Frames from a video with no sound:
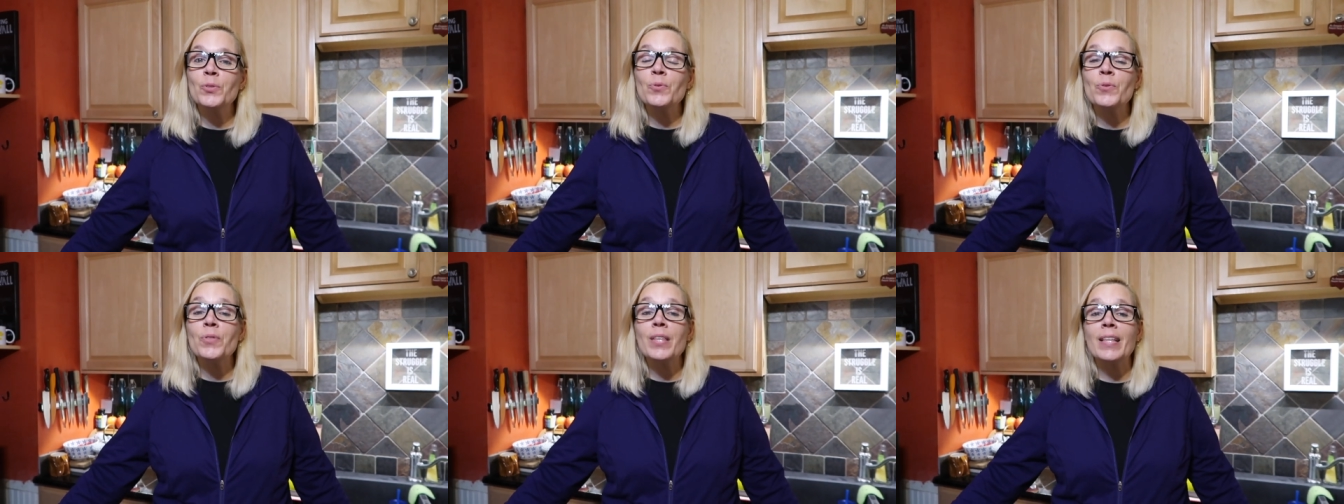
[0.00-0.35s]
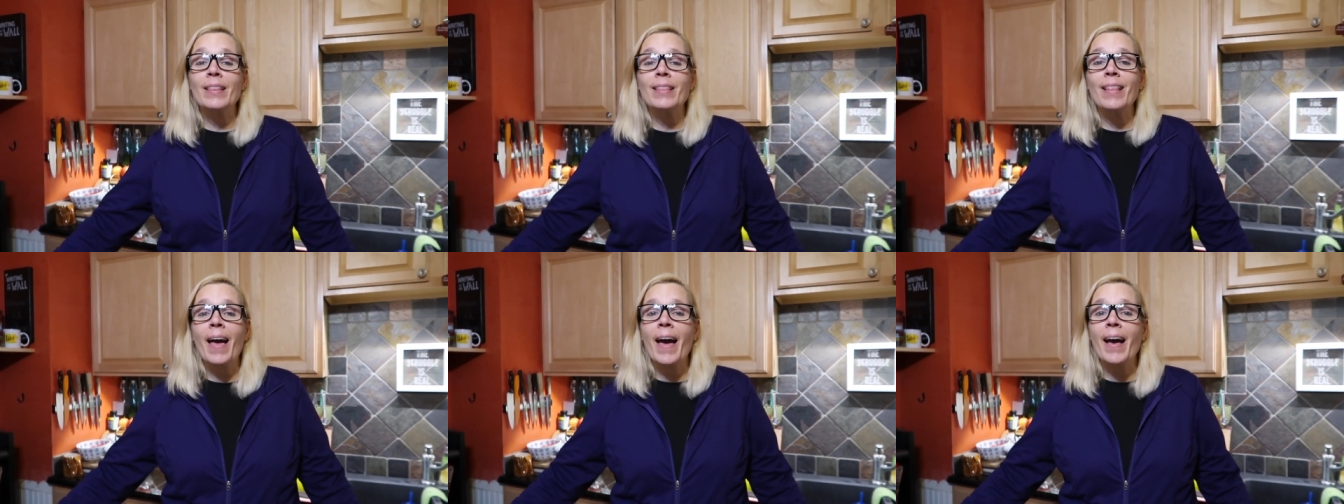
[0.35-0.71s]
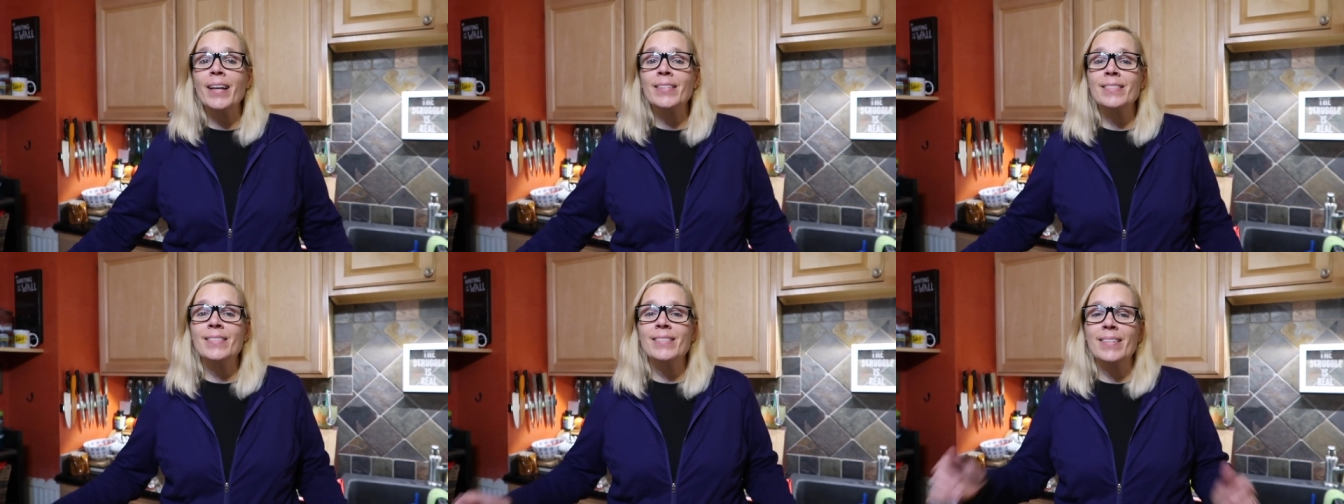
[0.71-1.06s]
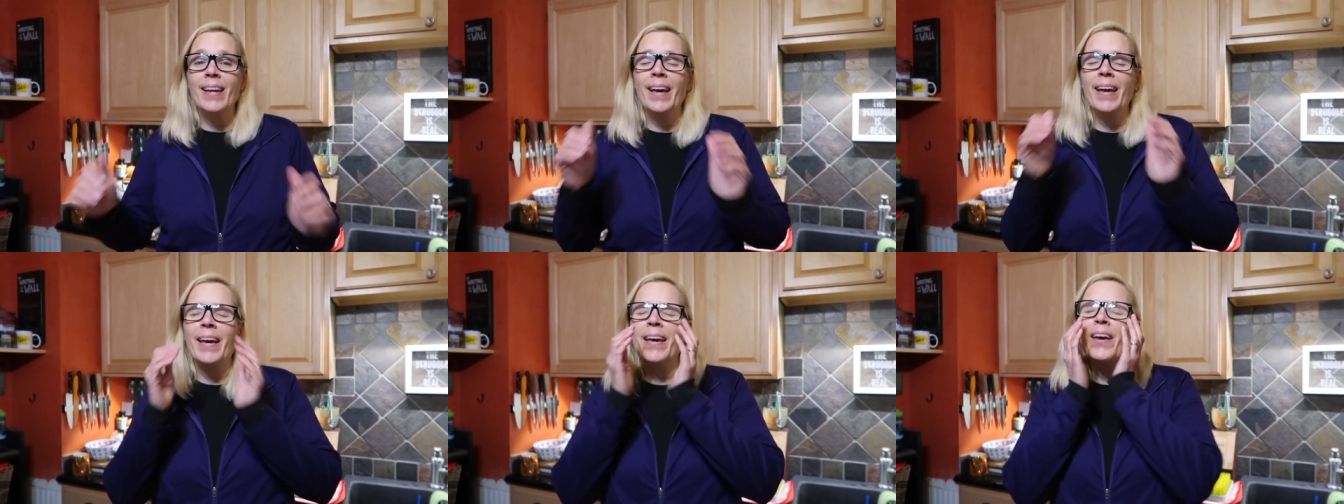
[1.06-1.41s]
to the last
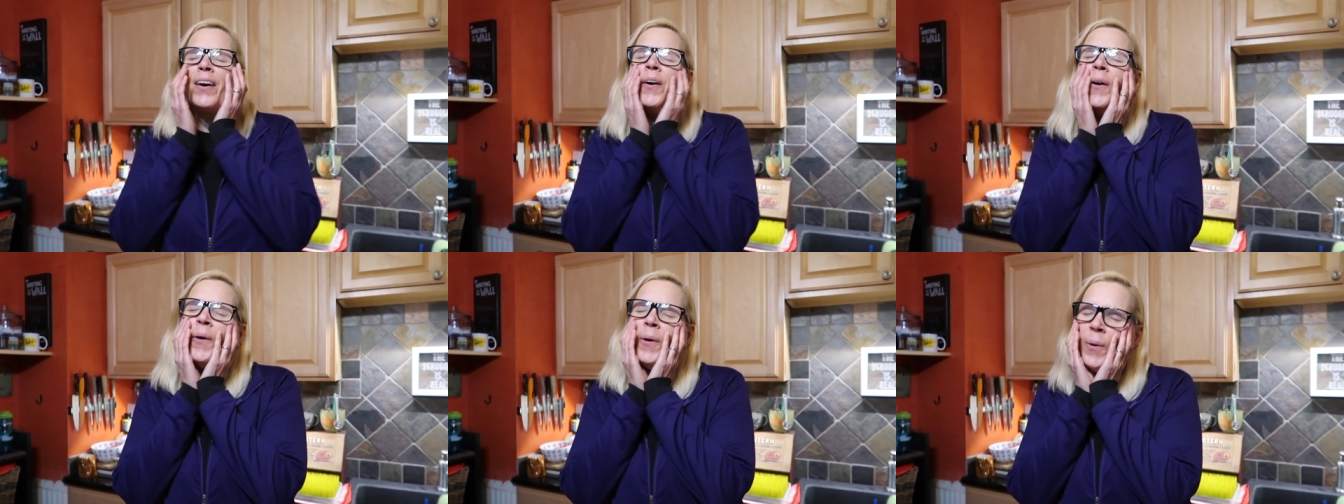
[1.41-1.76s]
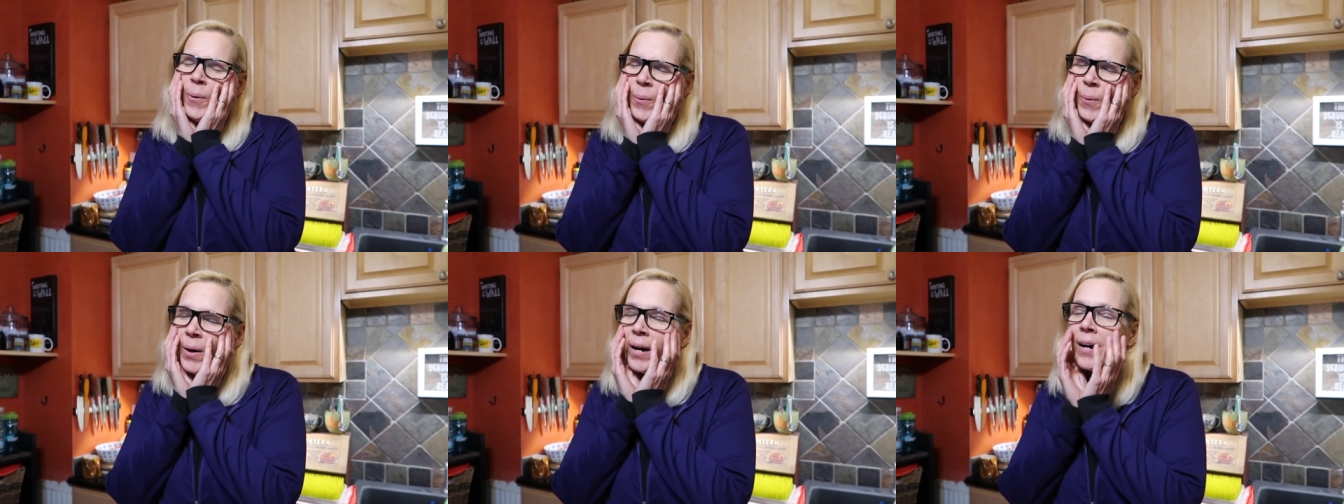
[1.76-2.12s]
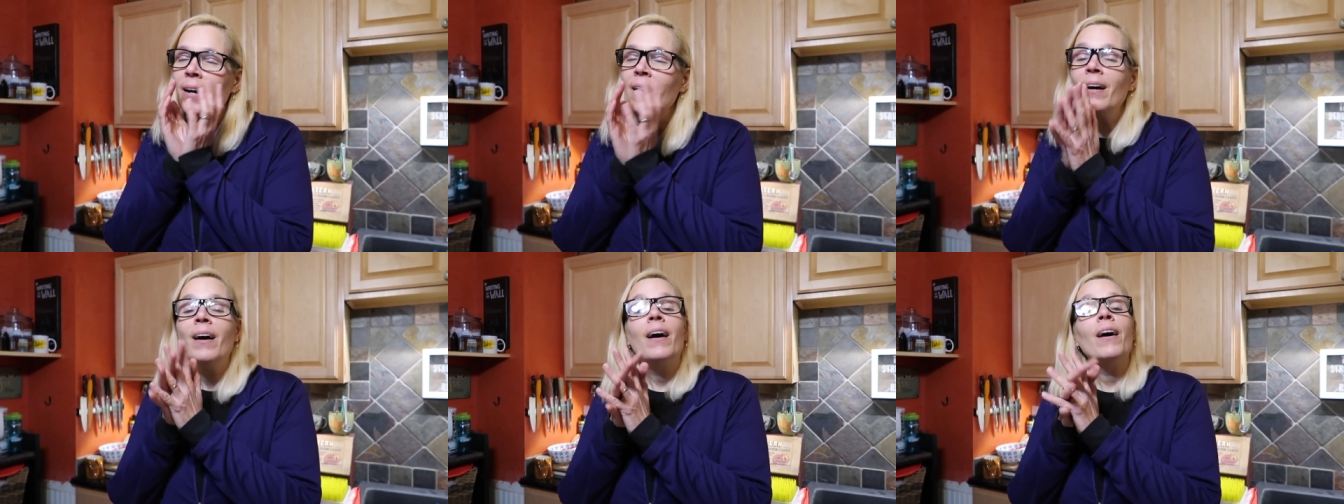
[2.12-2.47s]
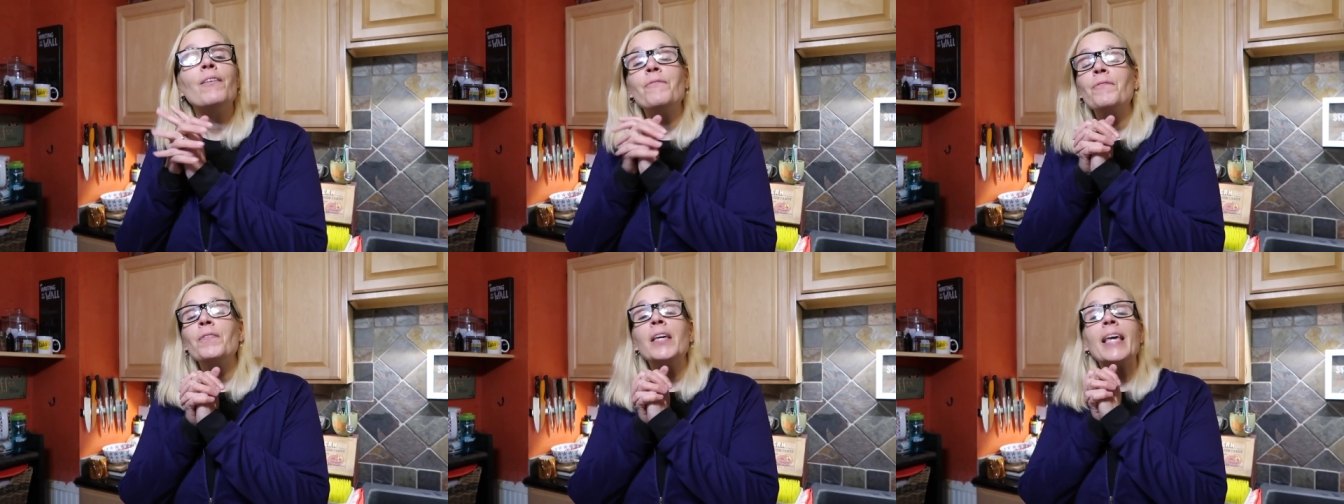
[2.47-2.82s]
day oh,
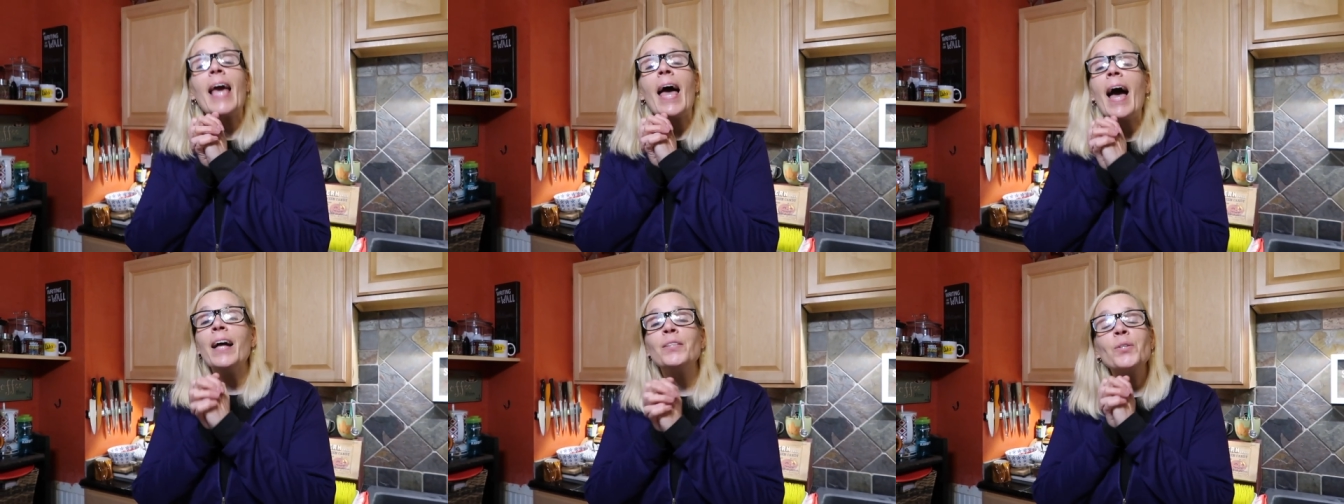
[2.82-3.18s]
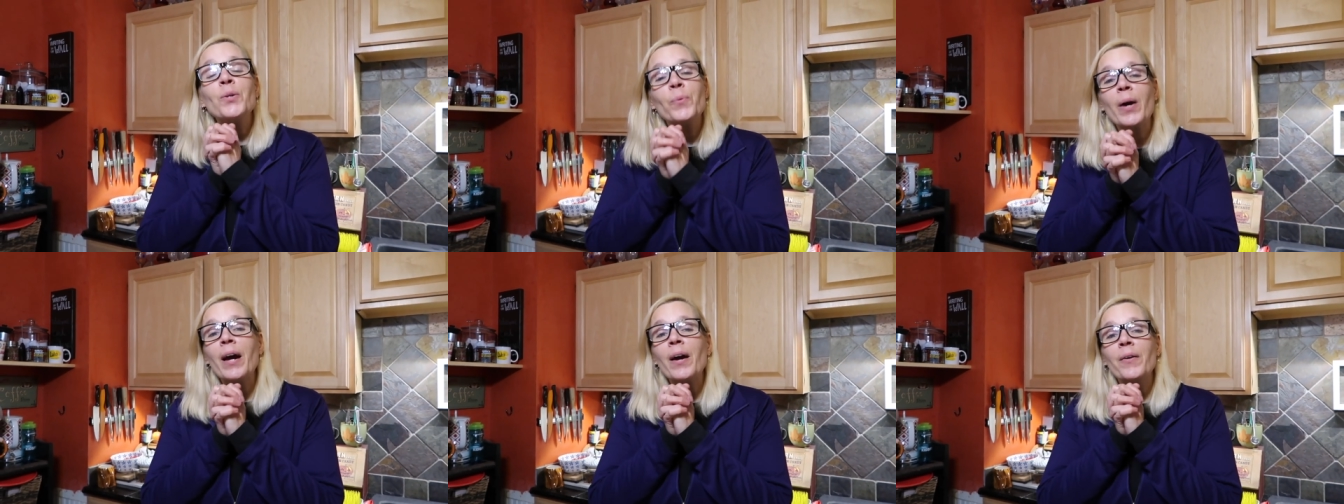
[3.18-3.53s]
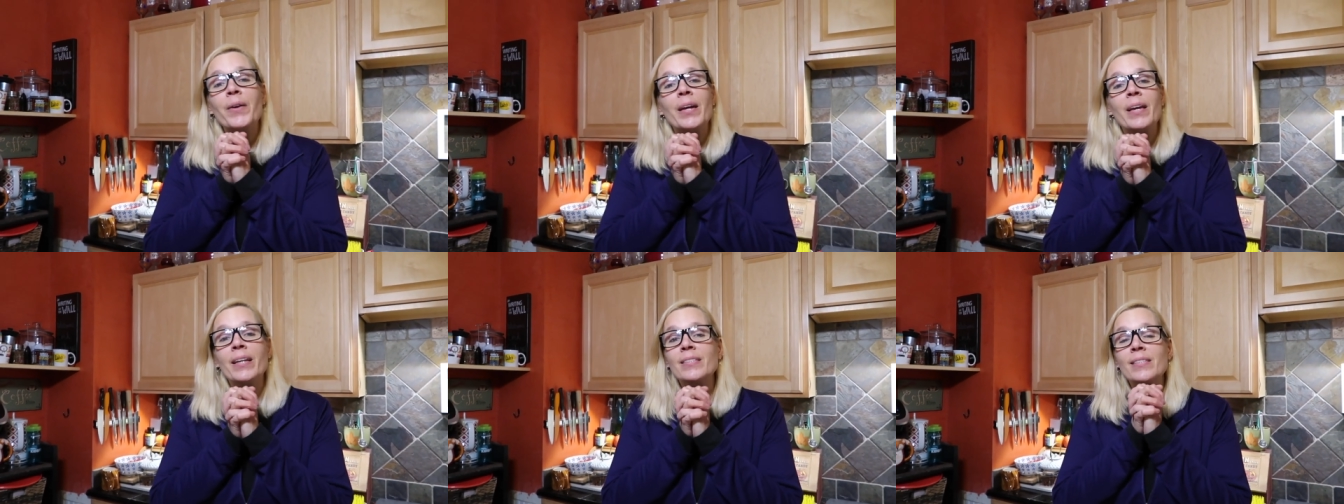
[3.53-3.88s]
of Veganuary.